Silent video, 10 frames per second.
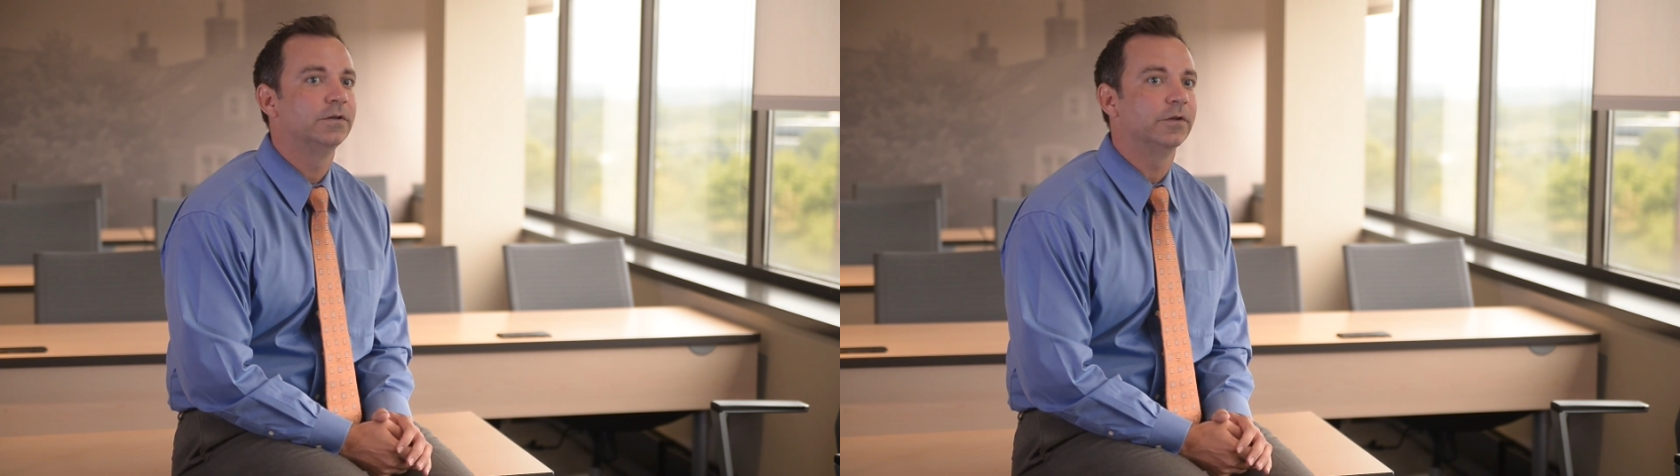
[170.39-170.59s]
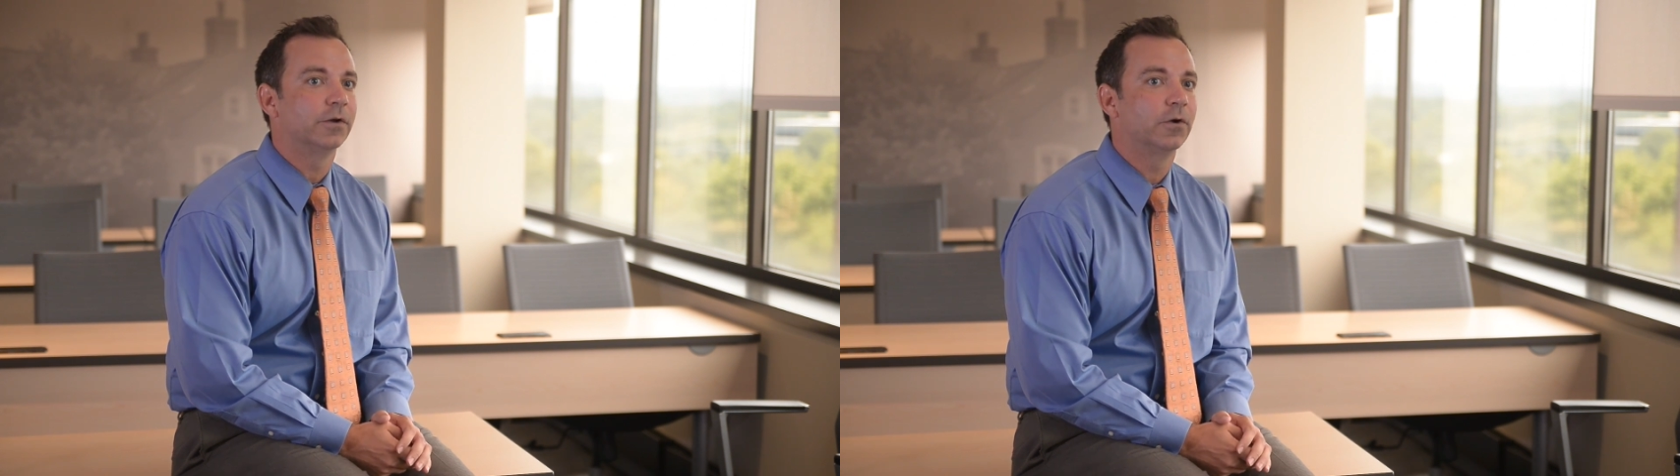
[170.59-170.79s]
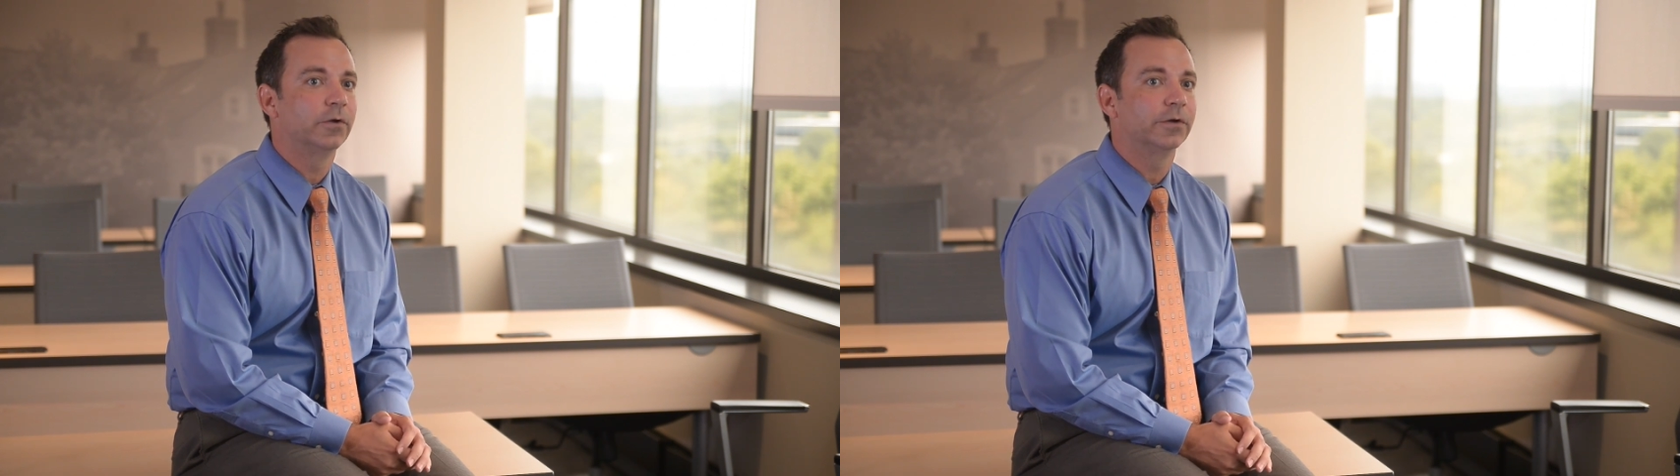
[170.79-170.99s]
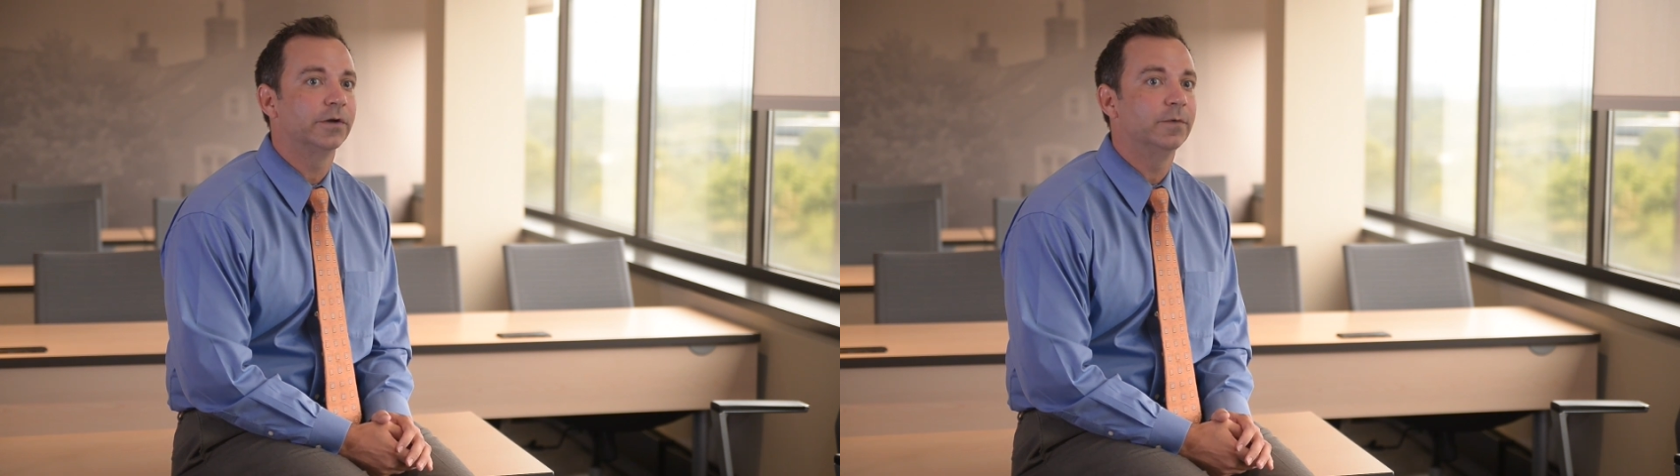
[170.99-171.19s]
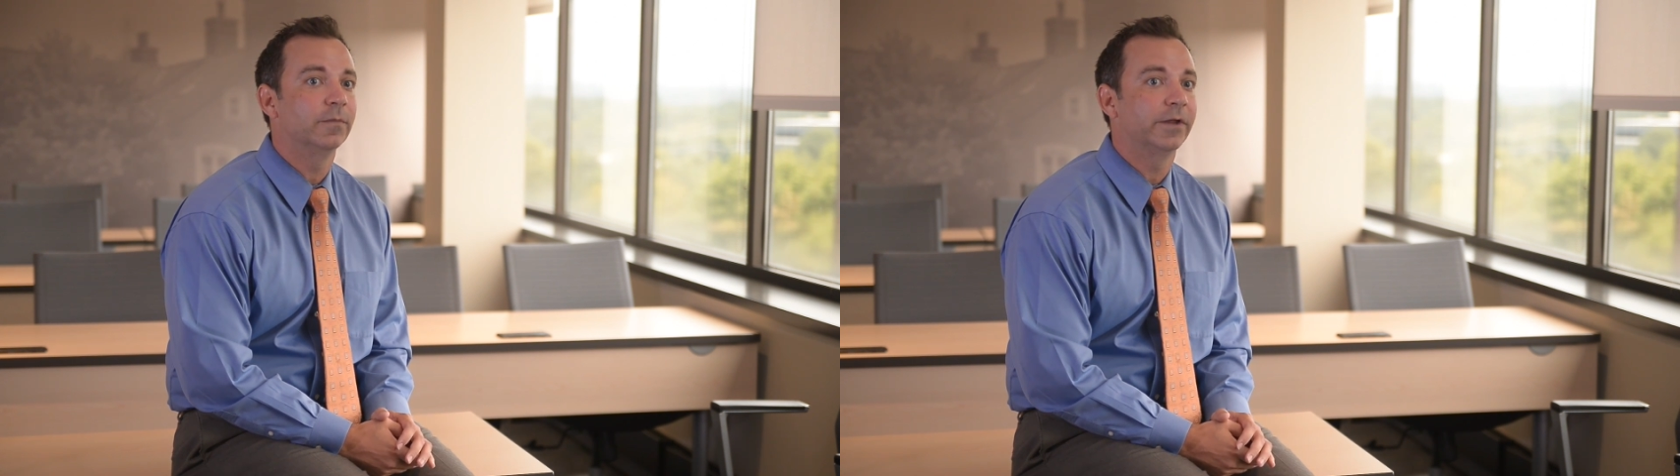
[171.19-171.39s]
to the
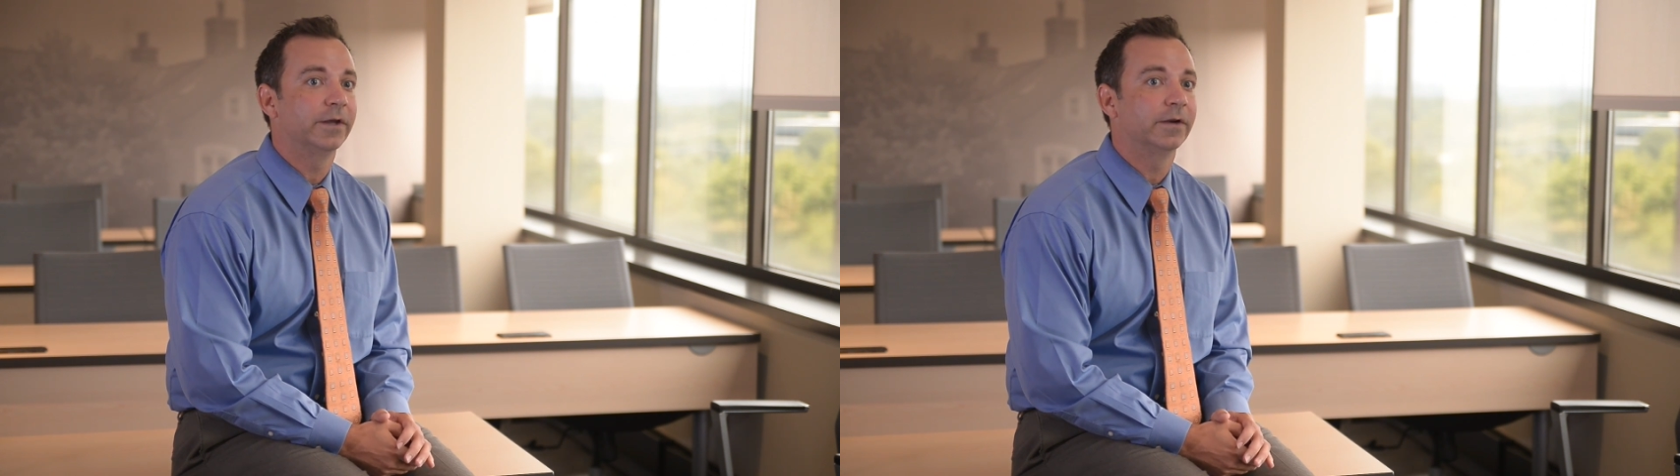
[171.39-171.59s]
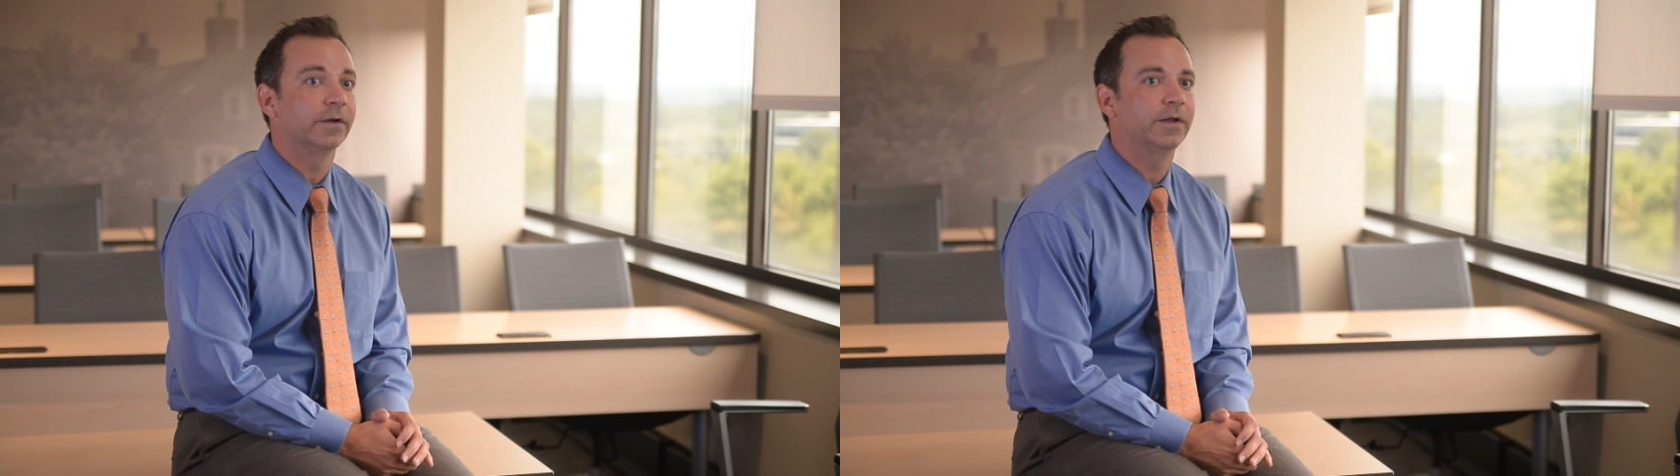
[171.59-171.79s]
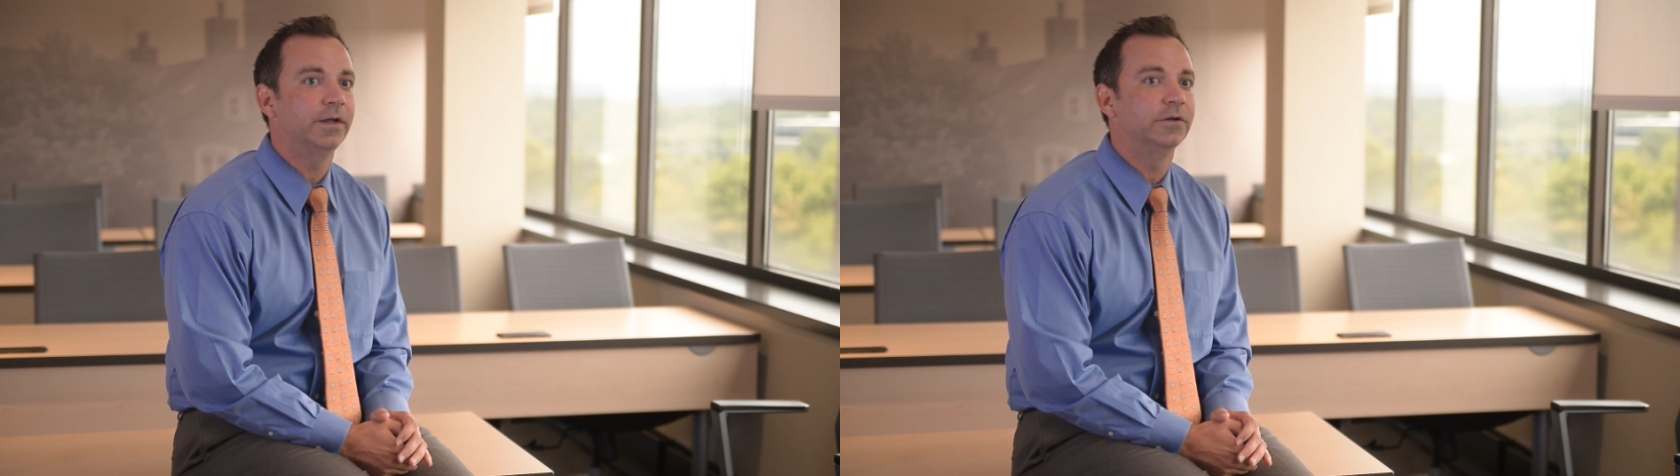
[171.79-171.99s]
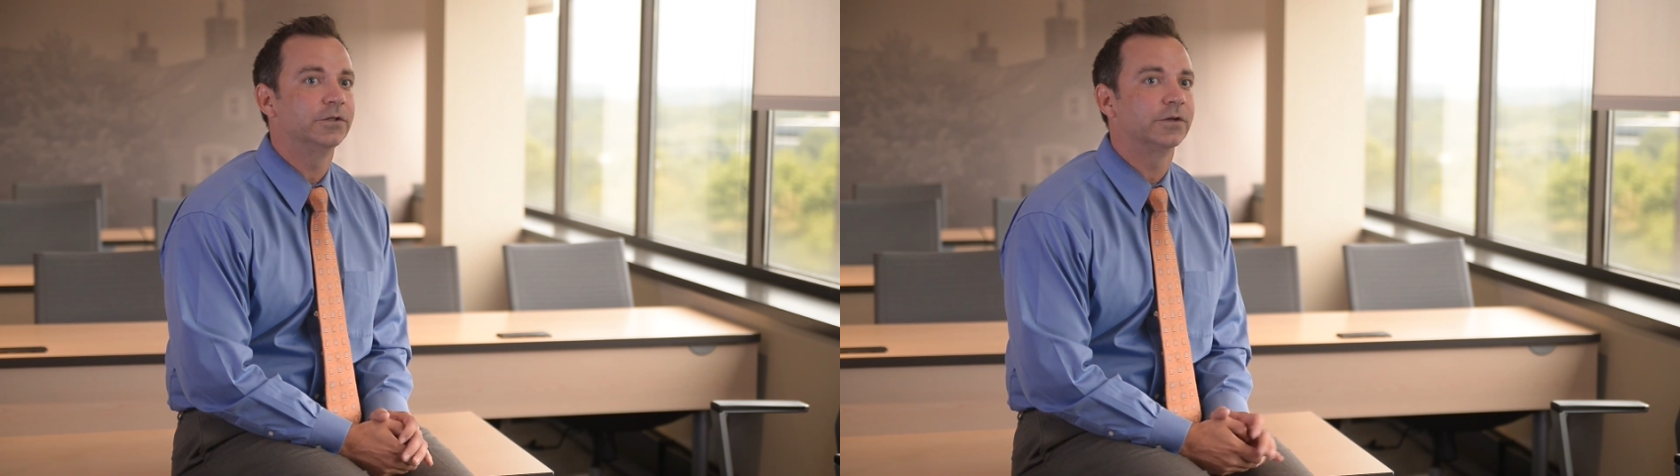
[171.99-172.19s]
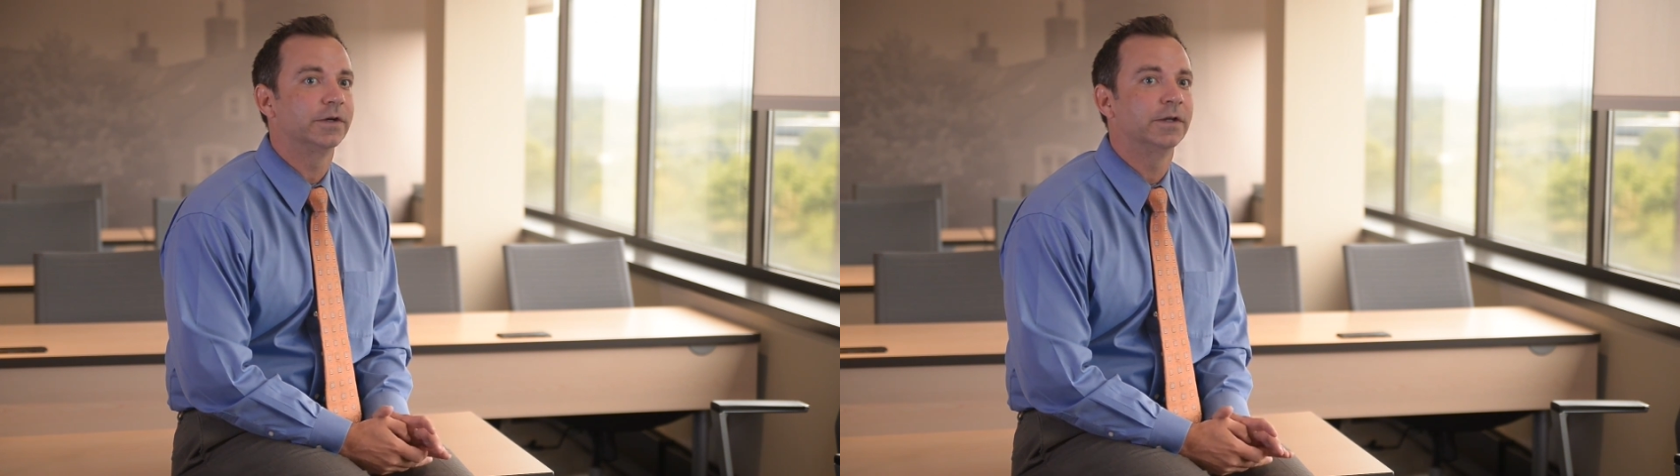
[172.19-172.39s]
cochlear implant
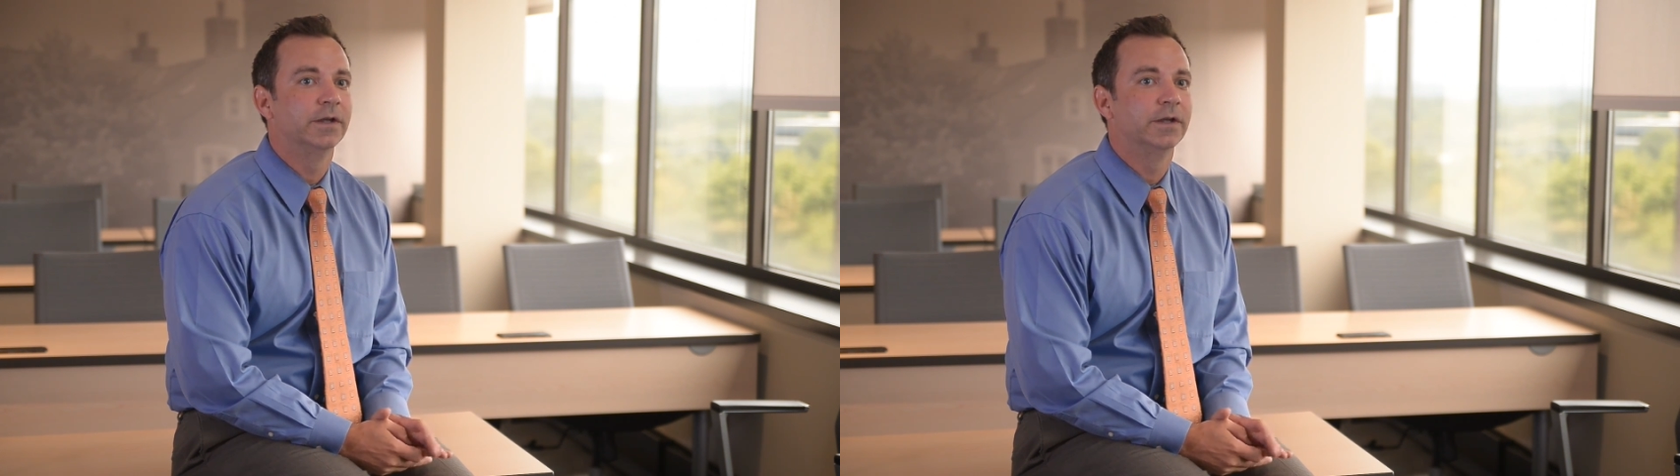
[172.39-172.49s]
industry.